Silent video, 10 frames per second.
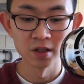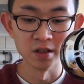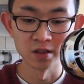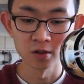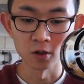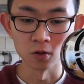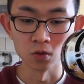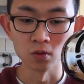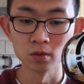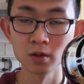It's
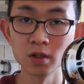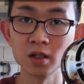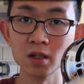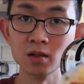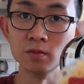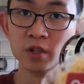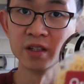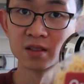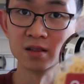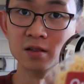called a
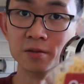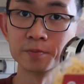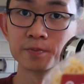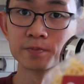Bretzler.